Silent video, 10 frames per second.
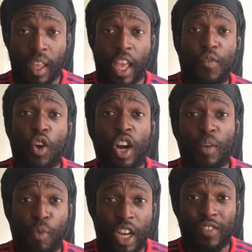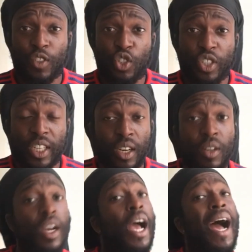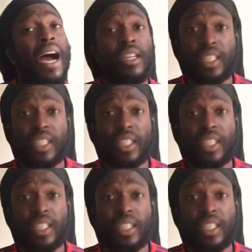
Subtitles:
if you're going to bring in Rodrygo, I'd